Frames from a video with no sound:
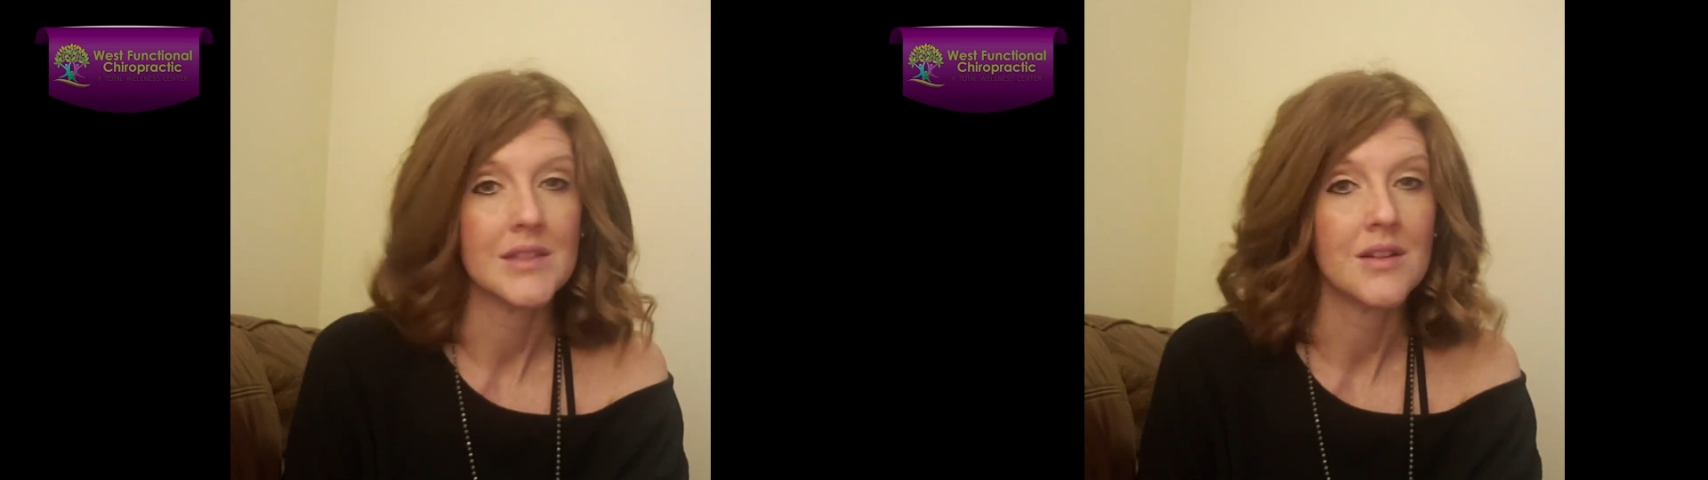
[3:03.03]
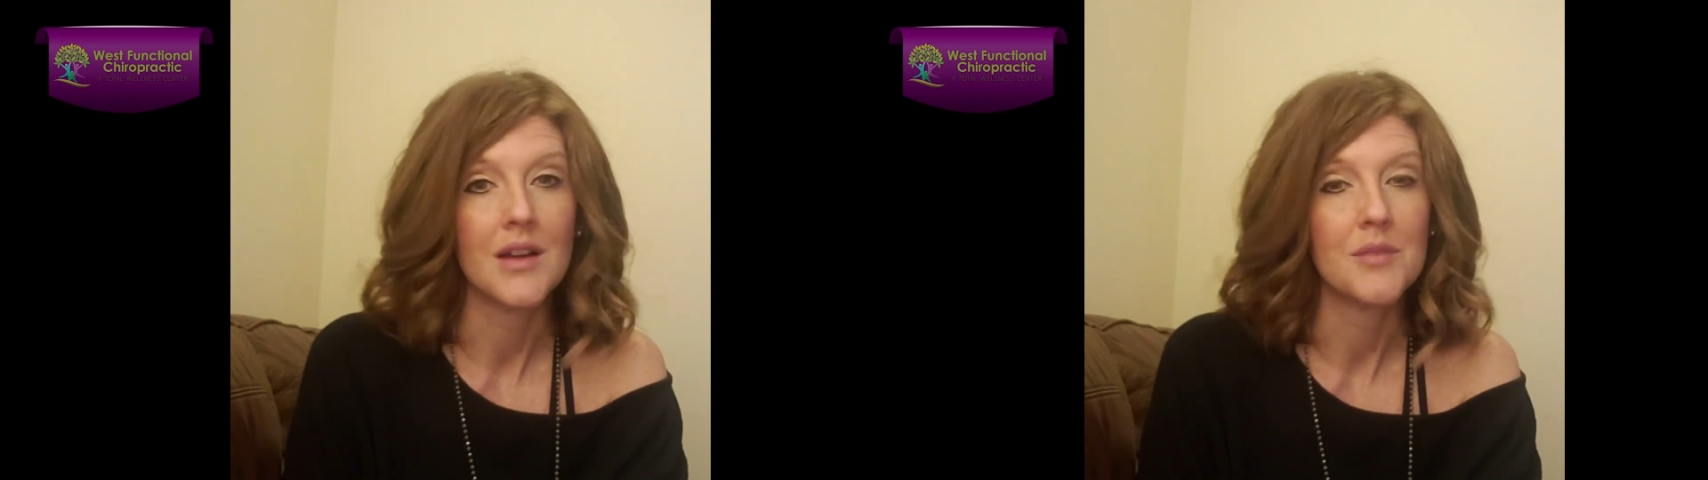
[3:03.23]

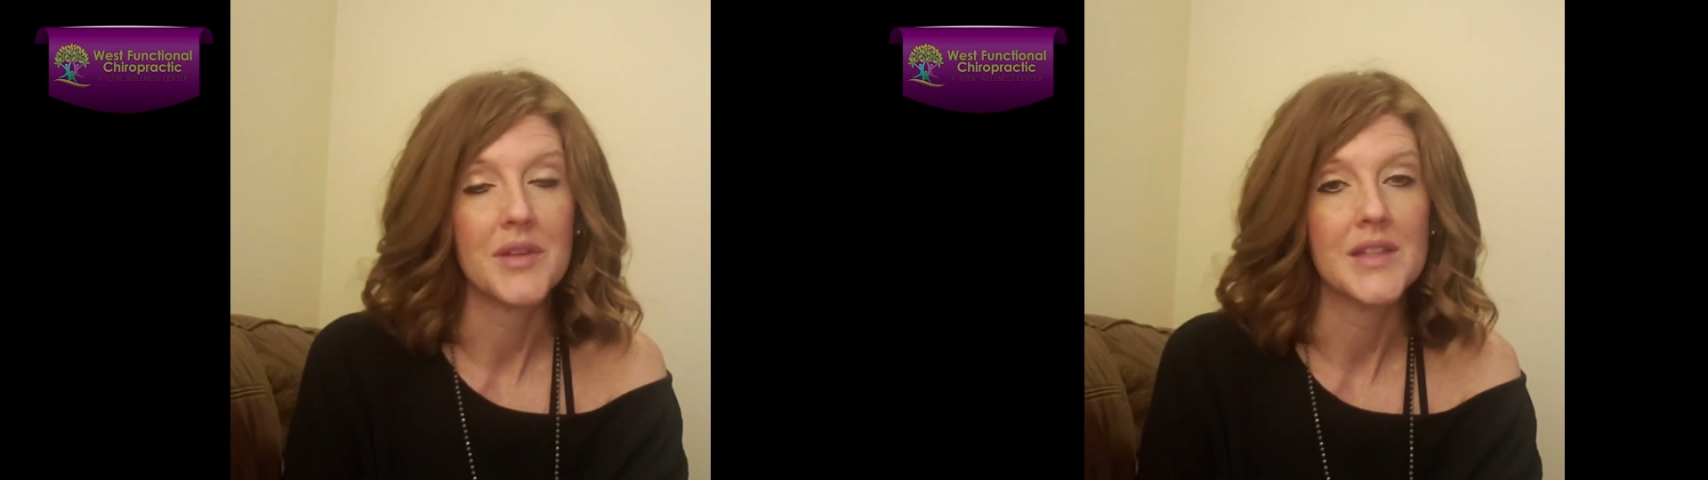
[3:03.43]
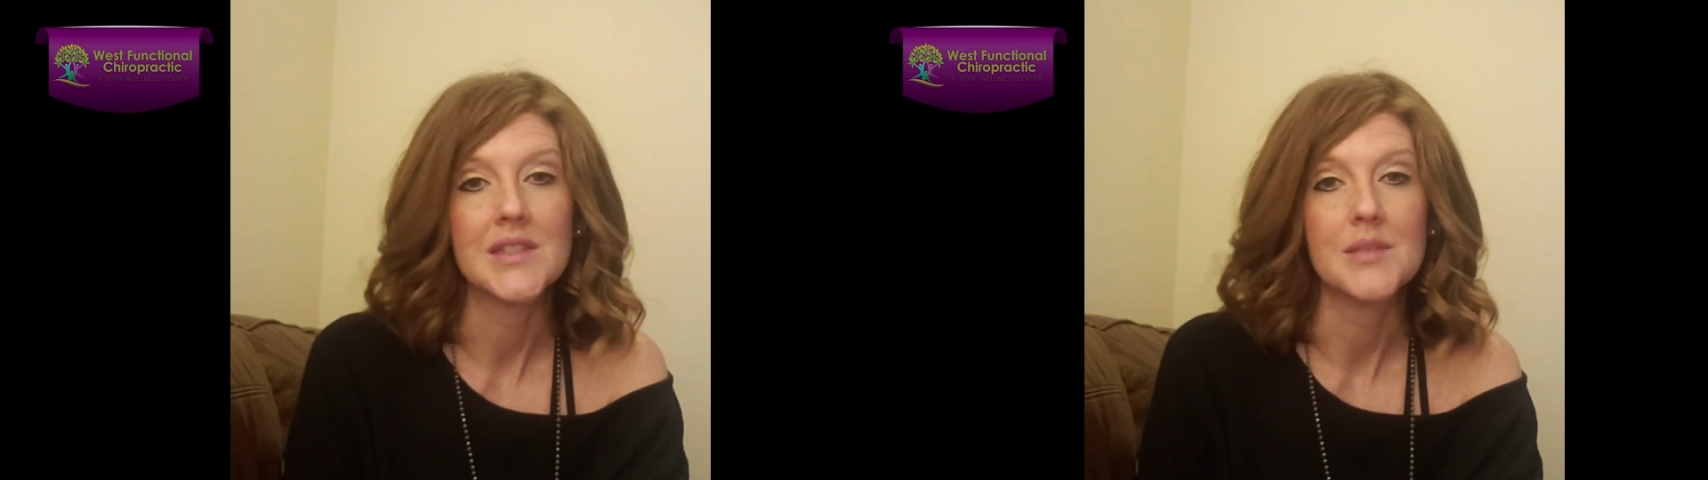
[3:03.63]
not a
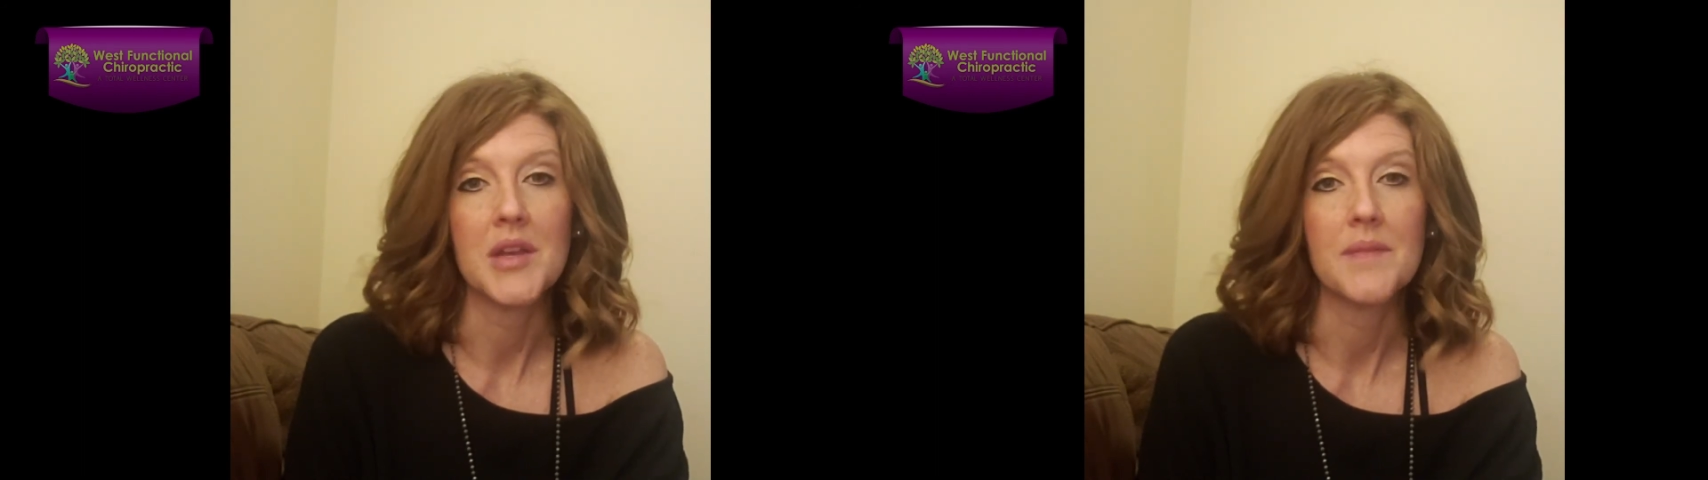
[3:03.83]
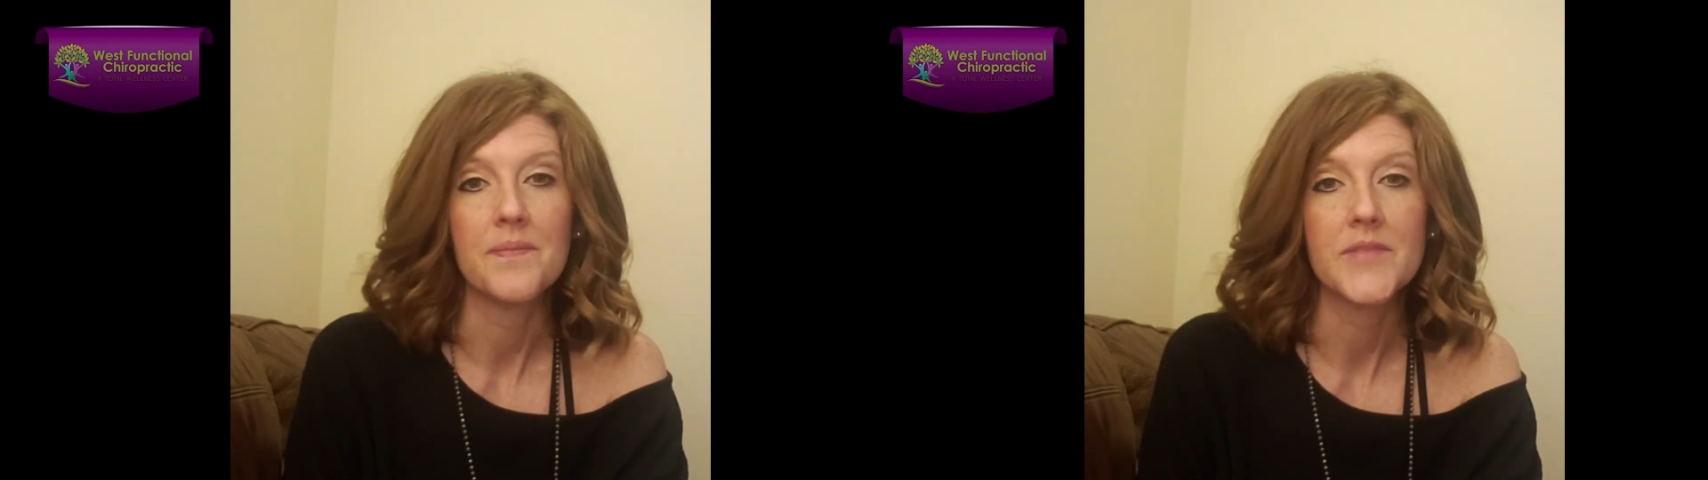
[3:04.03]
place to be.